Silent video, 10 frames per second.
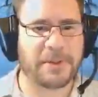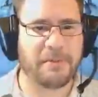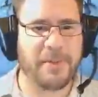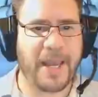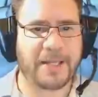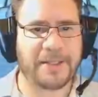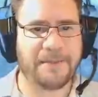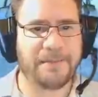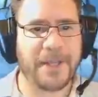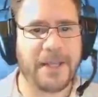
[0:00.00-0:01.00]
compact,
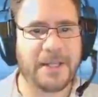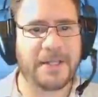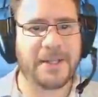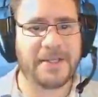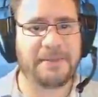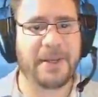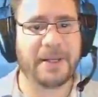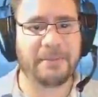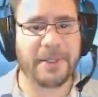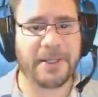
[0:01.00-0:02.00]
to this
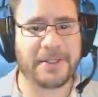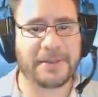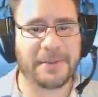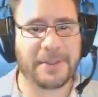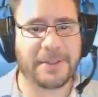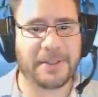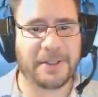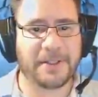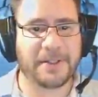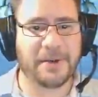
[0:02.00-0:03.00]
big beast, which
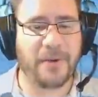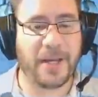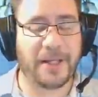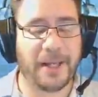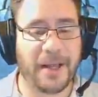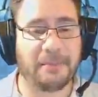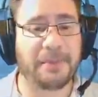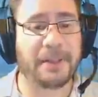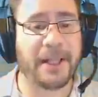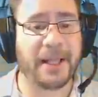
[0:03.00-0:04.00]
is quite
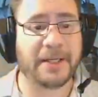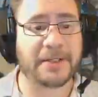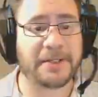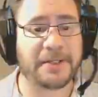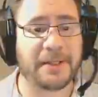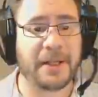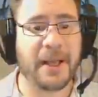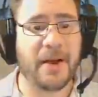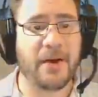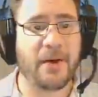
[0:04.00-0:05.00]
complex,
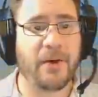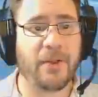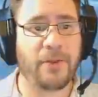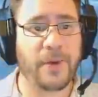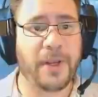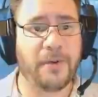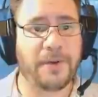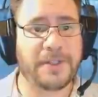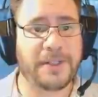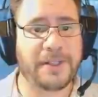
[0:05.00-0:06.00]
all the way
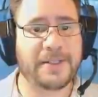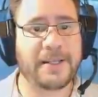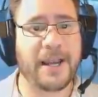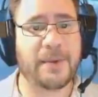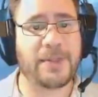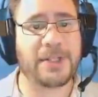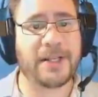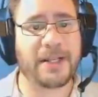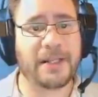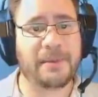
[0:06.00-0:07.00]
over to this guy, which is
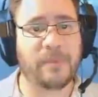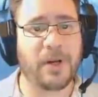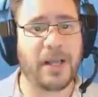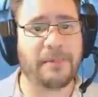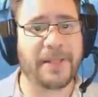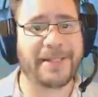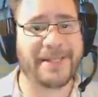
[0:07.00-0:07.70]
a little bit more complex